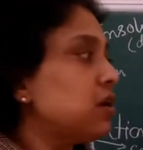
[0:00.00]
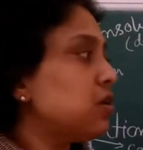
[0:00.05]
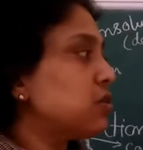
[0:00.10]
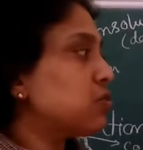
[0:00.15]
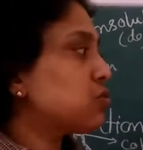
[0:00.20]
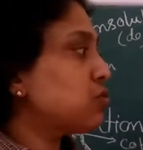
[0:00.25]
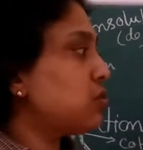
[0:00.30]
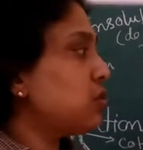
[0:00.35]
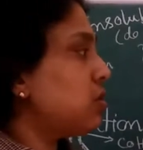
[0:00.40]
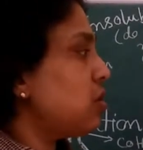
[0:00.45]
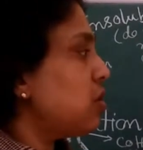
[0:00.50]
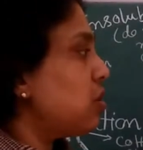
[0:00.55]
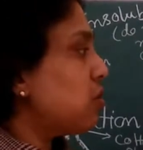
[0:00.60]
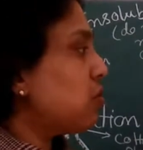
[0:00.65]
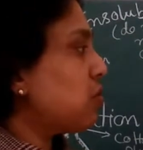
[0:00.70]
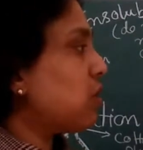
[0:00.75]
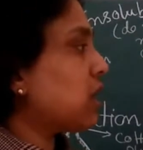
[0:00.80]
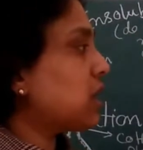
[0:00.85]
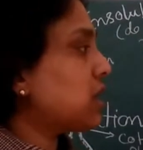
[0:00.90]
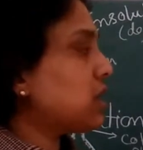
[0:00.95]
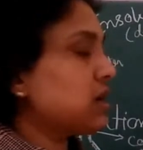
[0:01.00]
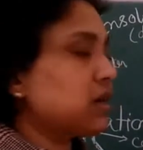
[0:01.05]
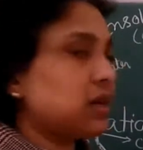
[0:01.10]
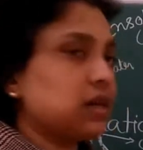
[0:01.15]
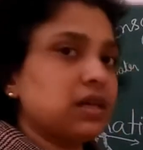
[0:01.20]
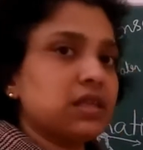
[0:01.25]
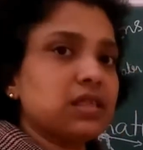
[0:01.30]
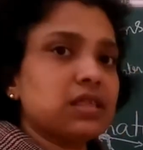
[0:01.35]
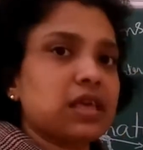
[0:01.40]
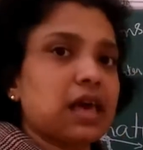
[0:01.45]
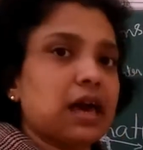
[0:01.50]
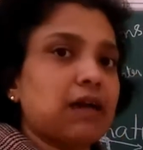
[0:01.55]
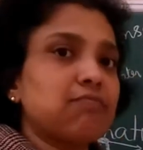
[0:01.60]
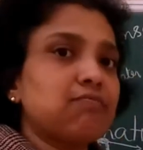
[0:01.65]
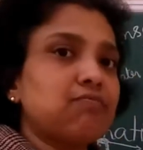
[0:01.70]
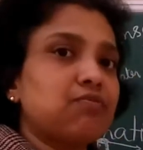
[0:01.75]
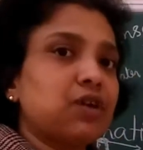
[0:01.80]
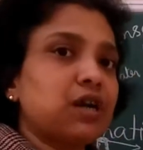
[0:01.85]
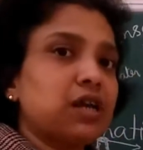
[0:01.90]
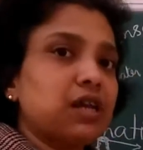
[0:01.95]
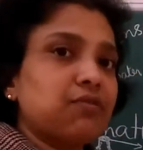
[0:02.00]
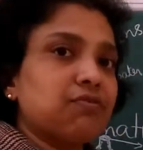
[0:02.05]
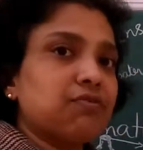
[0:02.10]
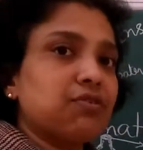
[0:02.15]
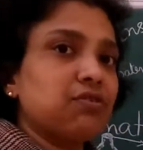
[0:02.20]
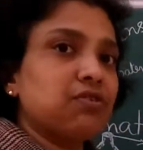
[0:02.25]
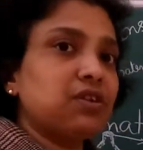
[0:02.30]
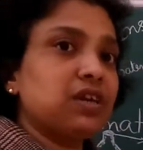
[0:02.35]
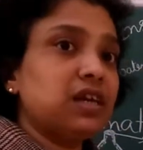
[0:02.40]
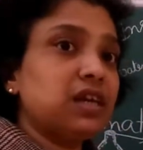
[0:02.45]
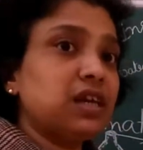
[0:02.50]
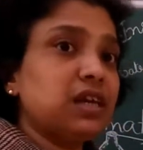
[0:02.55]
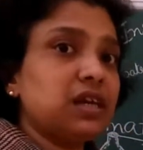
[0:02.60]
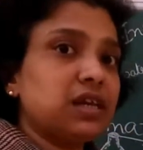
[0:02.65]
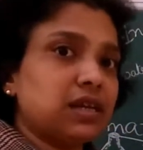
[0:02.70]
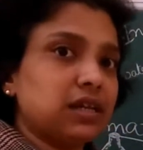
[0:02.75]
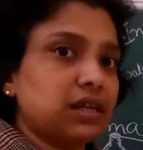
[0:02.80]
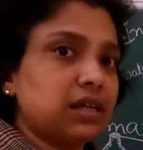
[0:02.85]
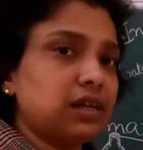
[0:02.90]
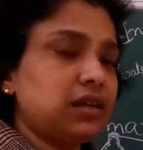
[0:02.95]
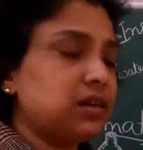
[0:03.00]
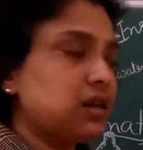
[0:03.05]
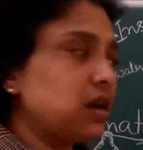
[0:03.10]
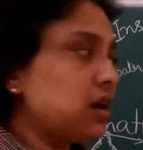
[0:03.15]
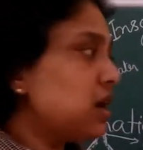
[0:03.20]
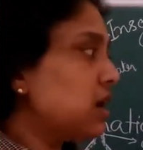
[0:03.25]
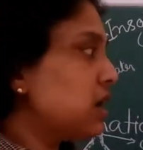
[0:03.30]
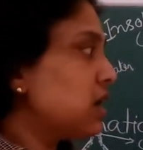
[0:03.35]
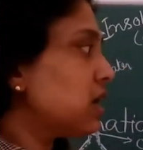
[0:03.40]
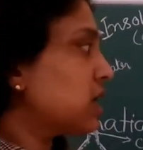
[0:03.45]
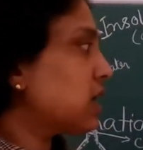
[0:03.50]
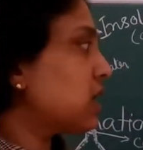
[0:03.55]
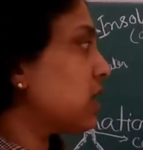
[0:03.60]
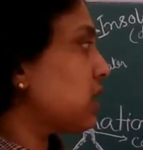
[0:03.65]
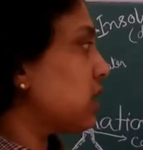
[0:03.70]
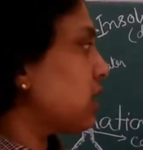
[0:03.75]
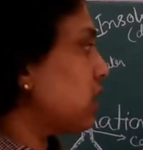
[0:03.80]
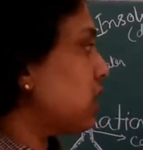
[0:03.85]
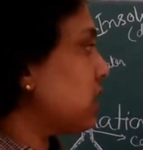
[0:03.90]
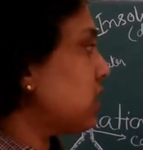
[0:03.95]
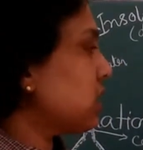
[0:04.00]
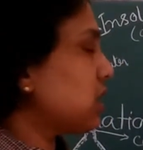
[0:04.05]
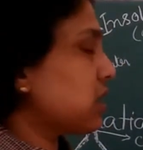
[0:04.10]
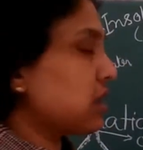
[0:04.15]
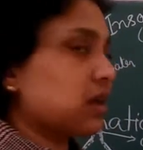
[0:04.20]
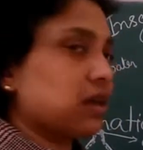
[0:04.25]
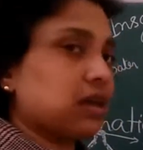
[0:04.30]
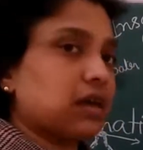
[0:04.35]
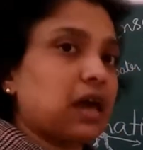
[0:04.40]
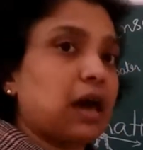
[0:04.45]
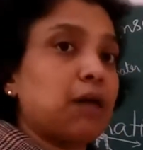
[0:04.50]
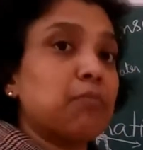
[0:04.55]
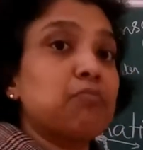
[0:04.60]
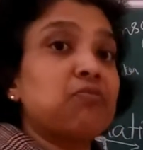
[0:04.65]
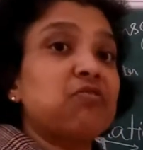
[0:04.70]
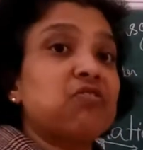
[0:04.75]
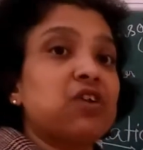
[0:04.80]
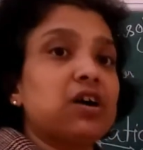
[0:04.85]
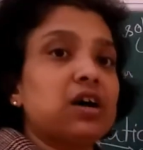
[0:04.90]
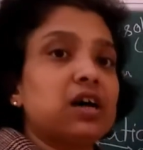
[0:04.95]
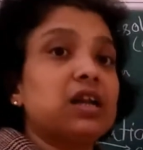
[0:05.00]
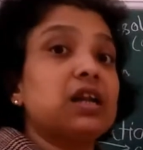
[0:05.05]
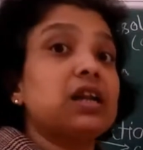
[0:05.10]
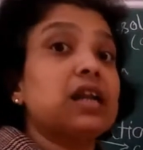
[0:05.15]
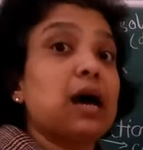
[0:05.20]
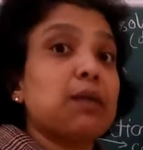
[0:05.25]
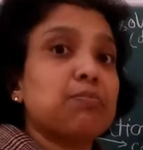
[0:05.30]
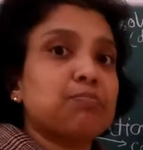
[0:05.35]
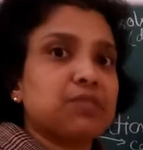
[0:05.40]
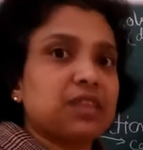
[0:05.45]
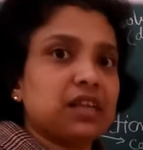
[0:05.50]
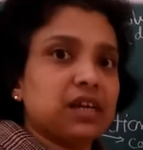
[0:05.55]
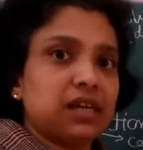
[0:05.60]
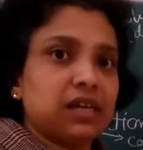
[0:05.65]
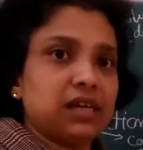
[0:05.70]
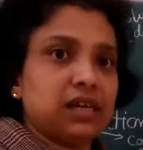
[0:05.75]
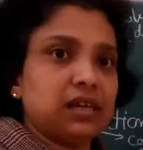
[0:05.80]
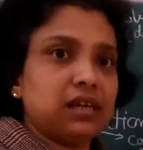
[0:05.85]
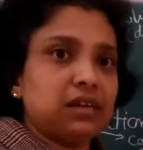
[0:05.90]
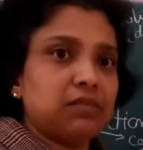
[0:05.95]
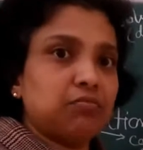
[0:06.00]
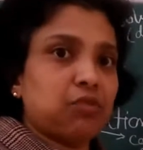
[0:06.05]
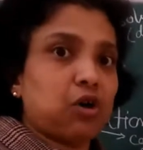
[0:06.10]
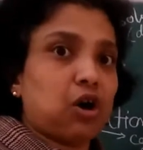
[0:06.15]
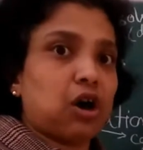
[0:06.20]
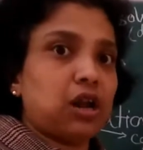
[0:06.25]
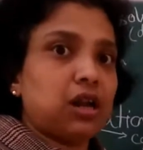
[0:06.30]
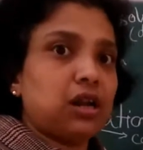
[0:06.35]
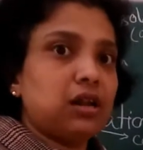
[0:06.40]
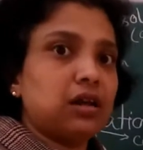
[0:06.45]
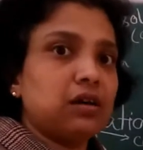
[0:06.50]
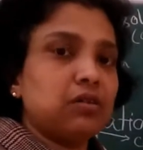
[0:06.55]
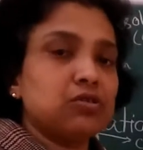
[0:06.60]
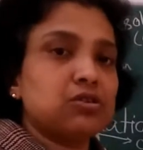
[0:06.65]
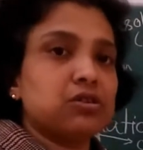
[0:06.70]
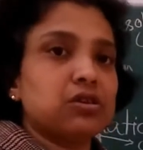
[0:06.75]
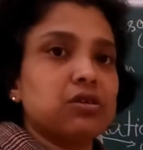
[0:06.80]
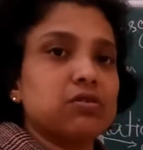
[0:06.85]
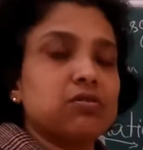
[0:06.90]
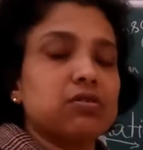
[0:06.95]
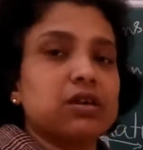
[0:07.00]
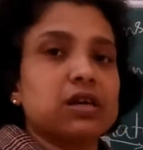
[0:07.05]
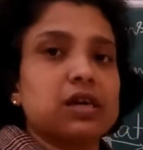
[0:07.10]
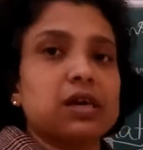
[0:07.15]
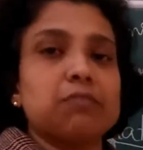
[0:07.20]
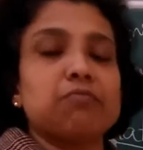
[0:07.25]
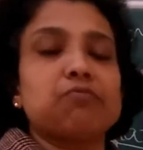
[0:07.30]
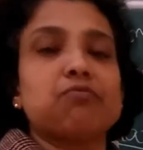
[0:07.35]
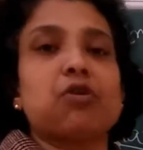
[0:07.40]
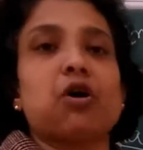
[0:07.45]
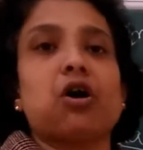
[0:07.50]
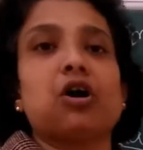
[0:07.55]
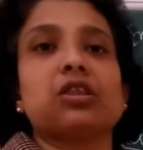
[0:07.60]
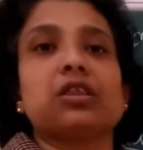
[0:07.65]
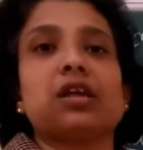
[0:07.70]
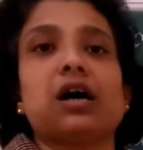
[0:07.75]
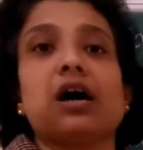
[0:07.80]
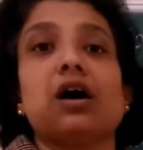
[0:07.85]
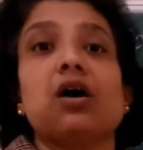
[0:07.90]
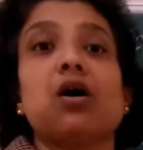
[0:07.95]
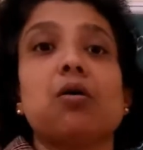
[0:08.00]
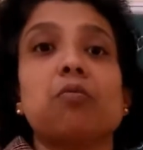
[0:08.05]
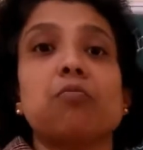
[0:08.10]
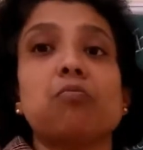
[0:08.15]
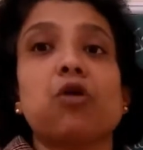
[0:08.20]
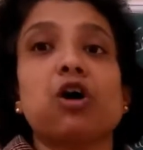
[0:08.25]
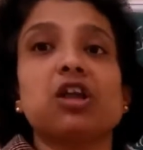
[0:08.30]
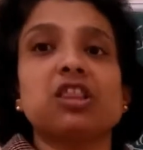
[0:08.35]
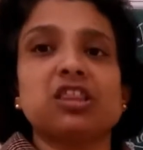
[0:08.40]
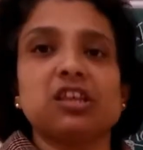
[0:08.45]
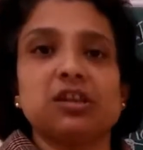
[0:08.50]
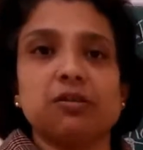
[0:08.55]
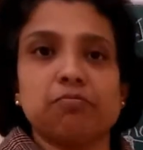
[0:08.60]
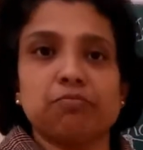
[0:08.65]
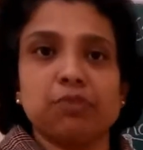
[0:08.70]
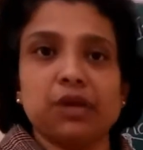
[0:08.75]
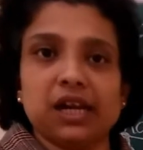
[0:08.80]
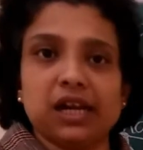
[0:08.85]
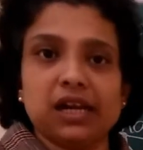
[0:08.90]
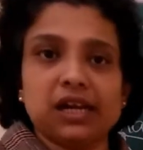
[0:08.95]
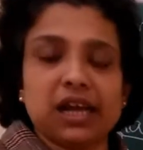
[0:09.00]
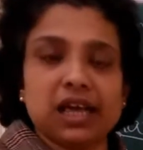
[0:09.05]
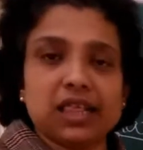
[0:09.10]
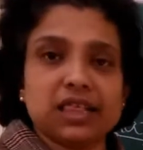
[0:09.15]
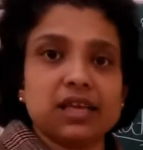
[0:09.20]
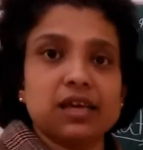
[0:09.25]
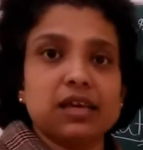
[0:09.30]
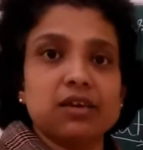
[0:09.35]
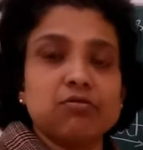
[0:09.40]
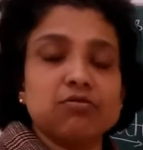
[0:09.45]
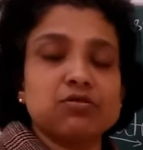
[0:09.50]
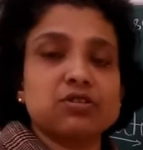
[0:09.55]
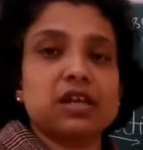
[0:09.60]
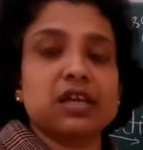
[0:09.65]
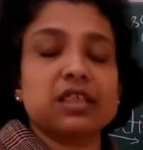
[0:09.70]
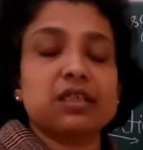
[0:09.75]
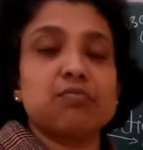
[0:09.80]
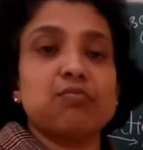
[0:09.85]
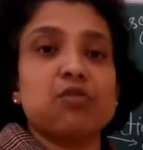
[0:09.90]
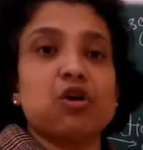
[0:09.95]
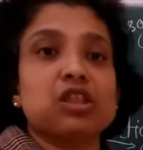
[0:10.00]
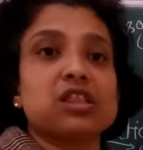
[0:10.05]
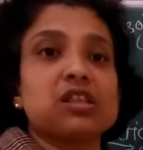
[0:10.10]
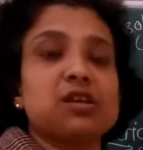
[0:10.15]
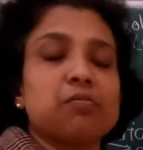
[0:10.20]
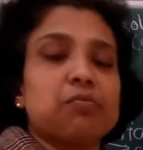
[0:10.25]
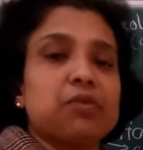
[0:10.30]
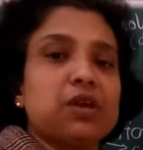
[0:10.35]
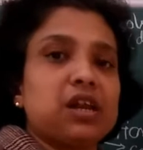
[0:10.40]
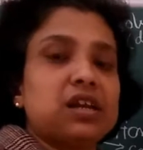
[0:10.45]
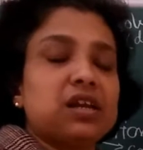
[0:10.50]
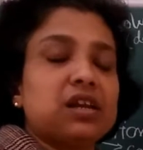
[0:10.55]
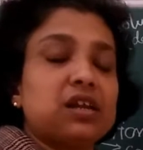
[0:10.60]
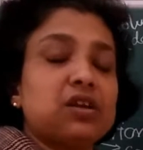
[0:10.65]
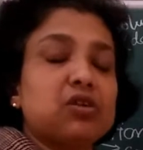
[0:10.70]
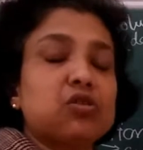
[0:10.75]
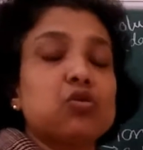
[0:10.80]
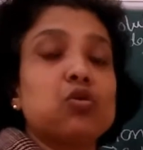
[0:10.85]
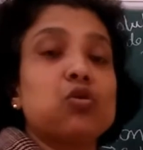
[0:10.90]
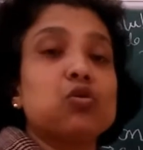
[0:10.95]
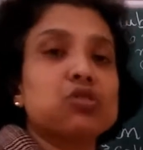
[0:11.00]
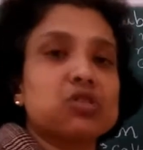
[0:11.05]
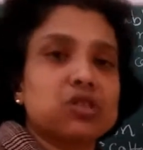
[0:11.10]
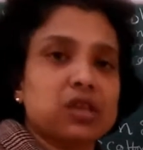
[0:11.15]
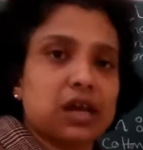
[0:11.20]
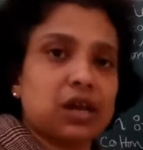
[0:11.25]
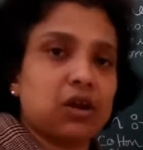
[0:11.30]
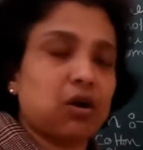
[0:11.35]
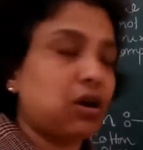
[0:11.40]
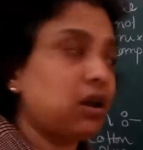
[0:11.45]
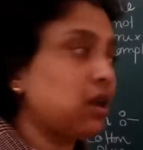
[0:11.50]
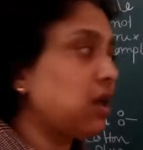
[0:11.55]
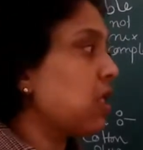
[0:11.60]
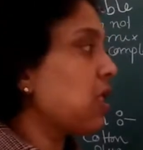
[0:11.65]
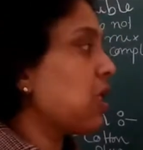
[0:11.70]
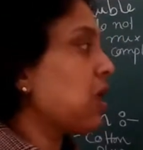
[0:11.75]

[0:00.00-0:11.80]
So what it is, camphor, if you heat it, in camphor, naphthalene ball, which you will keep for the moth repellent, used as a moth repellent in clothes and all.